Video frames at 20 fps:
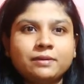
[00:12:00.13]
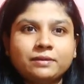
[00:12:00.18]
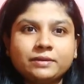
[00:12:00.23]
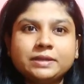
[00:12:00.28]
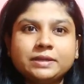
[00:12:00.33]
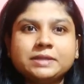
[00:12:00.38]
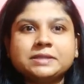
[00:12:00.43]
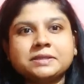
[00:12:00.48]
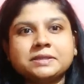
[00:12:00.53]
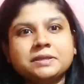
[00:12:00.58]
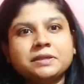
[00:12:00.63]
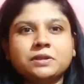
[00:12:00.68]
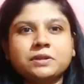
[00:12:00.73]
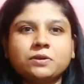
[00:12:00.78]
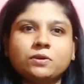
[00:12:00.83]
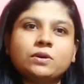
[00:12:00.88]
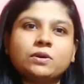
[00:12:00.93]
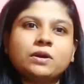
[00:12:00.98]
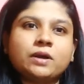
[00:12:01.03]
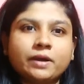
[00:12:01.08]
recently
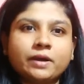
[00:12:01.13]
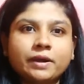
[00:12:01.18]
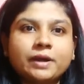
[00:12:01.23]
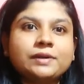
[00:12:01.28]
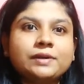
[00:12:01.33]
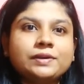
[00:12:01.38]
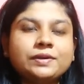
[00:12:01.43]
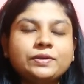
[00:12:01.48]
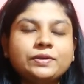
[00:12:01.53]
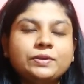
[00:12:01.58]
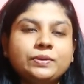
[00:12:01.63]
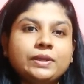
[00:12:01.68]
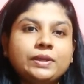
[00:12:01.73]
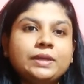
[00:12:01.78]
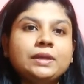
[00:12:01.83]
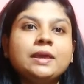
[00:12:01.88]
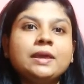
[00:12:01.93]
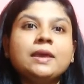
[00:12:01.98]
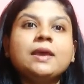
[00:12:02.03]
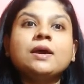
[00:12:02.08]
or currently
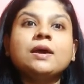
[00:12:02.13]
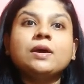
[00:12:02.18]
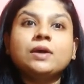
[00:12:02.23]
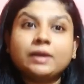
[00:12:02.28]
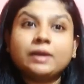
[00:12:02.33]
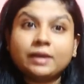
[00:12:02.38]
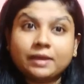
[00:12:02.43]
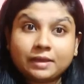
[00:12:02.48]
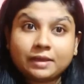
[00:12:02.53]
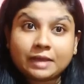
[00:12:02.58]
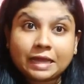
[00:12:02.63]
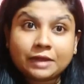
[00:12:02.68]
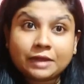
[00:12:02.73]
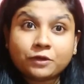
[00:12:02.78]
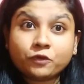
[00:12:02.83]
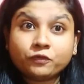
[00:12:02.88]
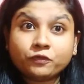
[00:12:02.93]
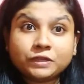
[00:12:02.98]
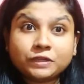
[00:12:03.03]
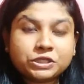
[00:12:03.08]
doing, and
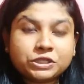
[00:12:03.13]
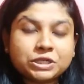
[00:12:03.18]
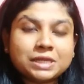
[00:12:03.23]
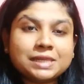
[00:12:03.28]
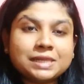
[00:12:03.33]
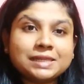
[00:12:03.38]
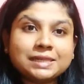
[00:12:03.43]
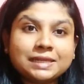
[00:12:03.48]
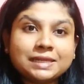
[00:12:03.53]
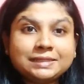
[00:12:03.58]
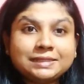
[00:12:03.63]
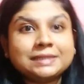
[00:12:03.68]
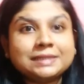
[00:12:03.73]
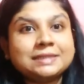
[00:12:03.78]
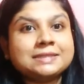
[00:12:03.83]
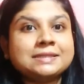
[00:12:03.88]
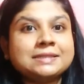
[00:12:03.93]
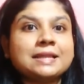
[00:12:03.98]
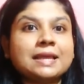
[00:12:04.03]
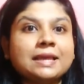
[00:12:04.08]
official
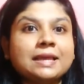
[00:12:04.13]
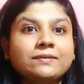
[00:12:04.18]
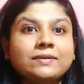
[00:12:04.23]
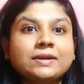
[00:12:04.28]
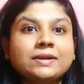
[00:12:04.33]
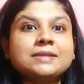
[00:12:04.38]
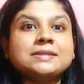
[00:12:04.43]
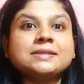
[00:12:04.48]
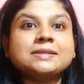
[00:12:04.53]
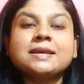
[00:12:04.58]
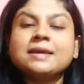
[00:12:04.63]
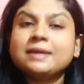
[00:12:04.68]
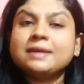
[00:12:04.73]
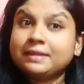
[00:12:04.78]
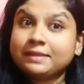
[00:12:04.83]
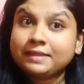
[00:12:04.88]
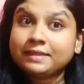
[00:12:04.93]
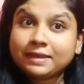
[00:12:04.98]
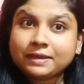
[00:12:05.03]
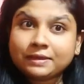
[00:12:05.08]
letters. Likewise,
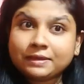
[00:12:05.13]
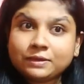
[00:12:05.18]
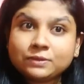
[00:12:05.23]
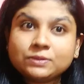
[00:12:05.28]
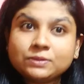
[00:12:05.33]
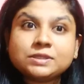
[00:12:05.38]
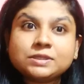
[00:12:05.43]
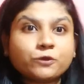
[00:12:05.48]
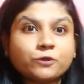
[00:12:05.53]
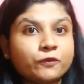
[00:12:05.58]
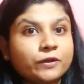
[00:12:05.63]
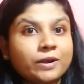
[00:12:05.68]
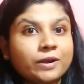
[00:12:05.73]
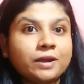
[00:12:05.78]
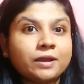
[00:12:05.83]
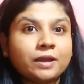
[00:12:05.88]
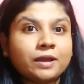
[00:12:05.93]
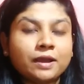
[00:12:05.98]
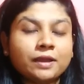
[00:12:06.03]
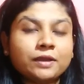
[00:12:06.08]
they use
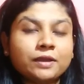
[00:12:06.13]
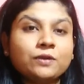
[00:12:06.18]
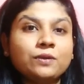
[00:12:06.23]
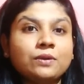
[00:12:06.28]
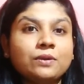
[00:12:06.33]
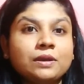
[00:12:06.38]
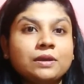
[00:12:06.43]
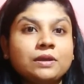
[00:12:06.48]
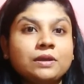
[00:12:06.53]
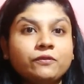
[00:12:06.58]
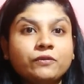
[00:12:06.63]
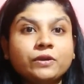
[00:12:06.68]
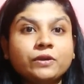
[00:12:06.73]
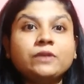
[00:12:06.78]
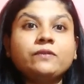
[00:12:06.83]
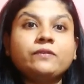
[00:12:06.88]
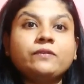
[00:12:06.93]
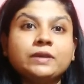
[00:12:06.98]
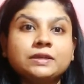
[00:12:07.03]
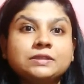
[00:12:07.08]
different
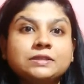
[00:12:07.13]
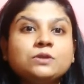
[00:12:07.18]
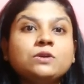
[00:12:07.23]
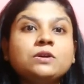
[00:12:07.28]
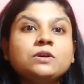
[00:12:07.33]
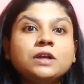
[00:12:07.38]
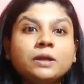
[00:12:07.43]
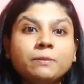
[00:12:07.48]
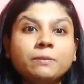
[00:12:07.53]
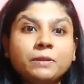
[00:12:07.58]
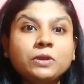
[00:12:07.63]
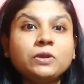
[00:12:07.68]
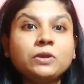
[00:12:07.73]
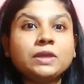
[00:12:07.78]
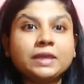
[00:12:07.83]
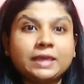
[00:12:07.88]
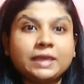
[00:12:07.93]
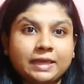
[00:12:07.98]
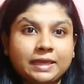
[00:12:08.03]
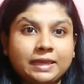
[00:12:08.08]
ways to
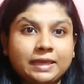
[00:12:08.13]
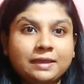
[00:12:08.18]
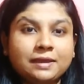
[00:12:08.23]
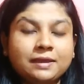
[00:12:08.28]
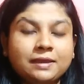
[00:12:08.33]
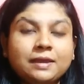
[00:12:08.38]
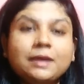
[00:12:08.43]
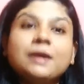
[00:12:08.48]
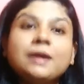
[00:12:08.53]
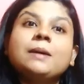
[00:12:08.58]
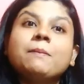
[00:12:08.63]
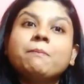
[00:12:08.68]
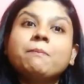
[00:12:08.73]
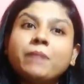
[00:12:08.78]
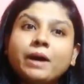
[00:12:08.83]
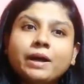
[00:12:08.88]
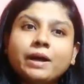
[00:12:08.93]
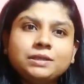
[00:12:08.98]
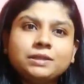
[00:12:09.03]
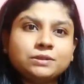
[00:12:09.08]
communicate.
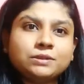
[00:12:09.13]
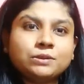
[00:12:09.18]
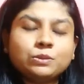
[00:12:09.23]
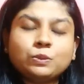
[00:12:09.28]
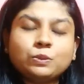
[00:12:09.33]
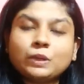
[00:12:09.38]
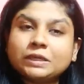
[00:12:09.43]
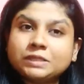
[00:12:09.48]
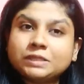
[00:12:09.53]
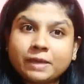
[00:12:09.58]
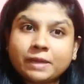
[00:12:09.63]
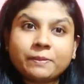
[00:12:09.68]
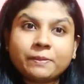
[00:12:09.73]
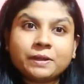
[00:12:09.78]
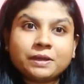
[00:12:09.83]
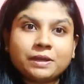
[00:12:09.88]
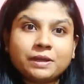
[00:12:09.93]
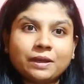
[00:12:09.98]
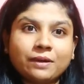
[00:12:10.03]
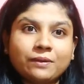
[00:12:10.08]
But what
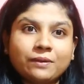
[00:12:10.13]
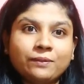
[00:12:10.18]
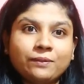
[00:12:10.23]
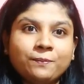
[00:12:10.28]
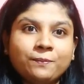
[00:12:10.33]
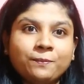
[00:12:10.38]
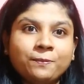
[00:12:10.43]
happened now?